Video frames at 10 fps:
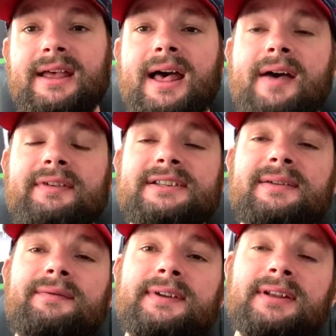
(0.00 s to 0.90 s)
having
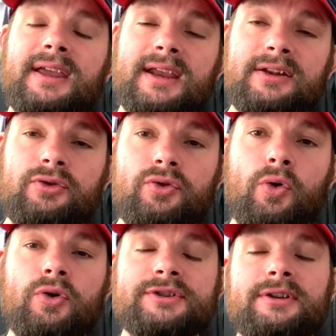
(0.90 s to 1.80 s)
something that
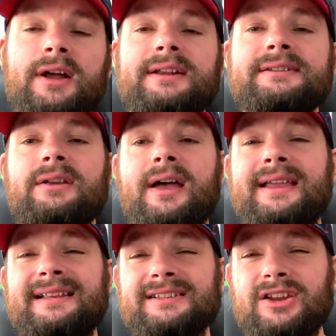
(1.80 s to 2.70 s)
ignores line of sight
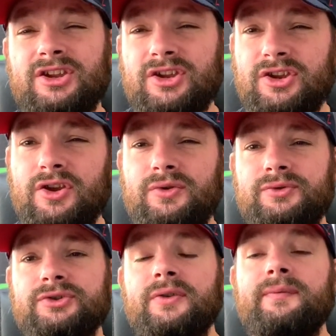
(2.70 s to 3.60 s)
is
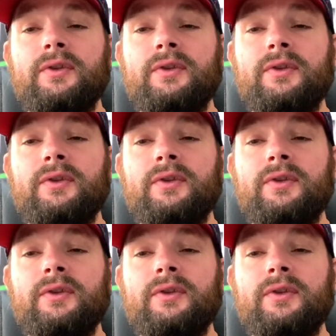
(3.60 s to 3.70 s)
huge.